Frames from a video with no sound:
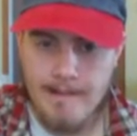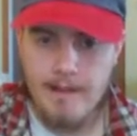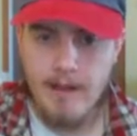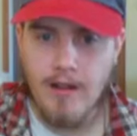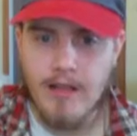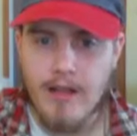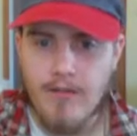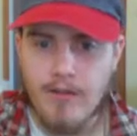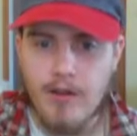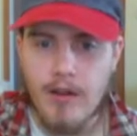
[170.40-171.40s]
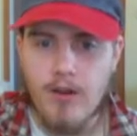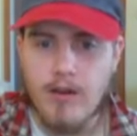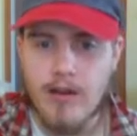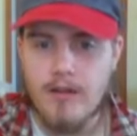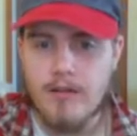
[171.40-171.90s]
that's all I got for now,
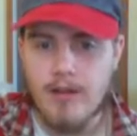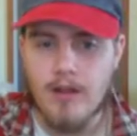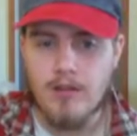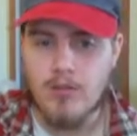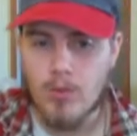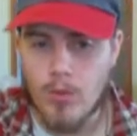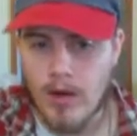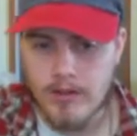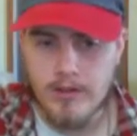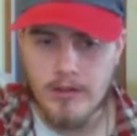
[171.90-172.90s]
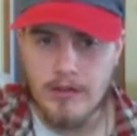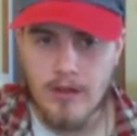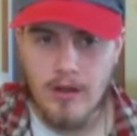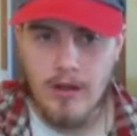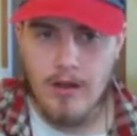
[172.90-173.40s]
guys. Thanks for watching,
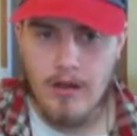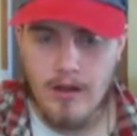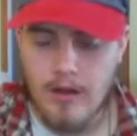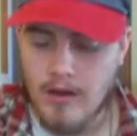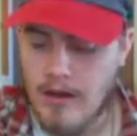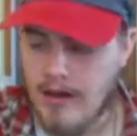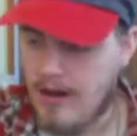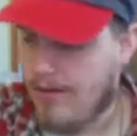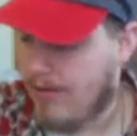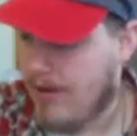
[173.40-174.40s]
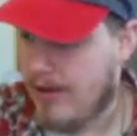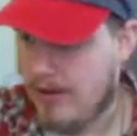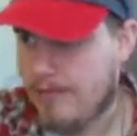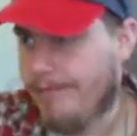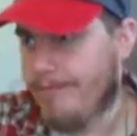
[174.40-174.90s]
and I have like
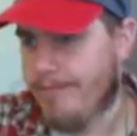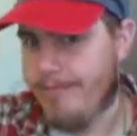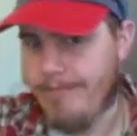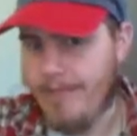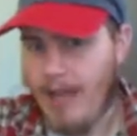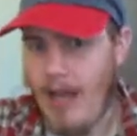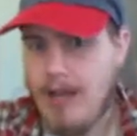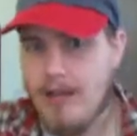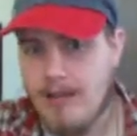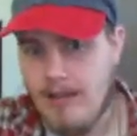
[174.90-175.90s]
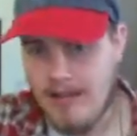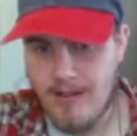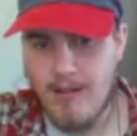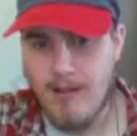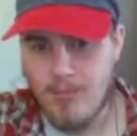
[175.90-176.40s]
eight
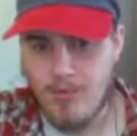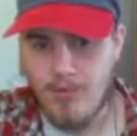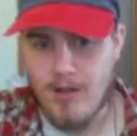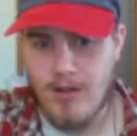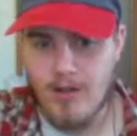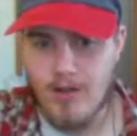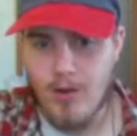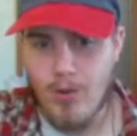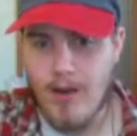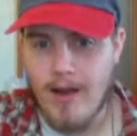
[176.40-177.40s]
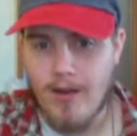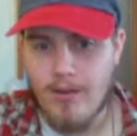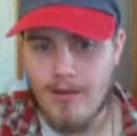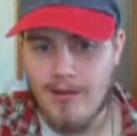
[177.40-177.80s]
TTMs ready to go out.